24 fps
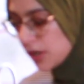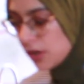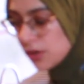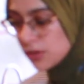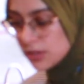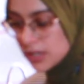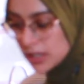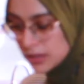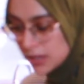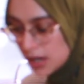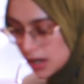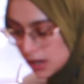goes
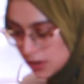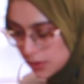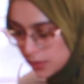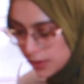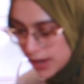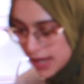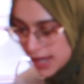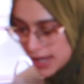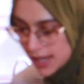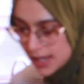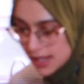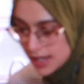a long
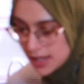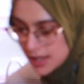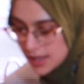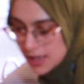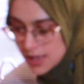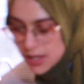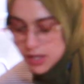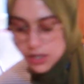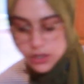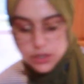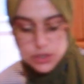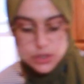way.
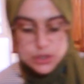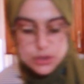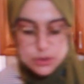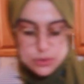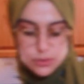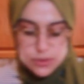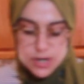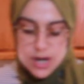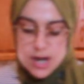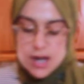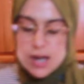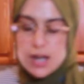Do
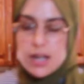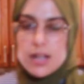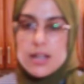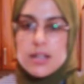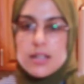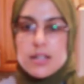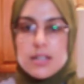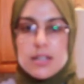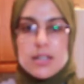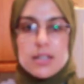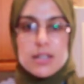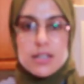not
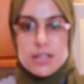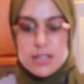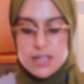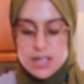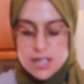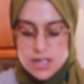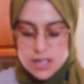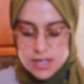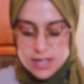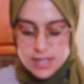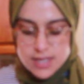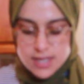
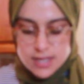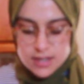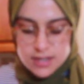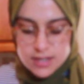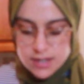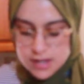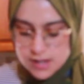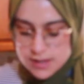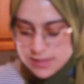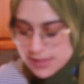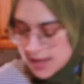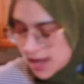kill it
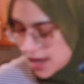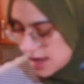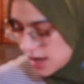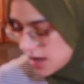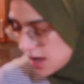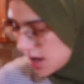on that.